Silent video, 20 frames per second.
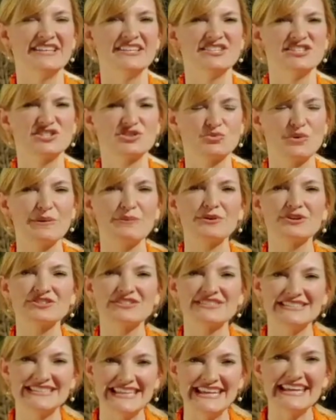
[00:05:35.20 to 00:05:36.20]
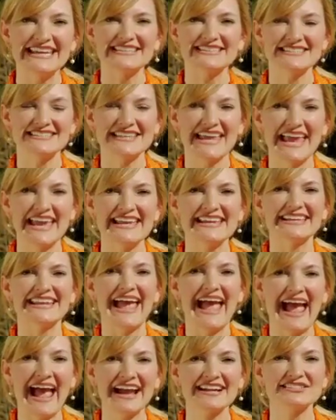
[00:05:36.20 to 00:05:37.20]
Swimmers need to take an
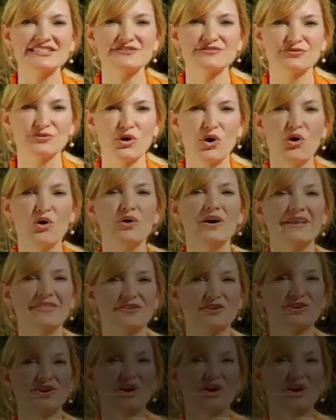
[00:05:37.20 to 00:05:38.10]
active role in their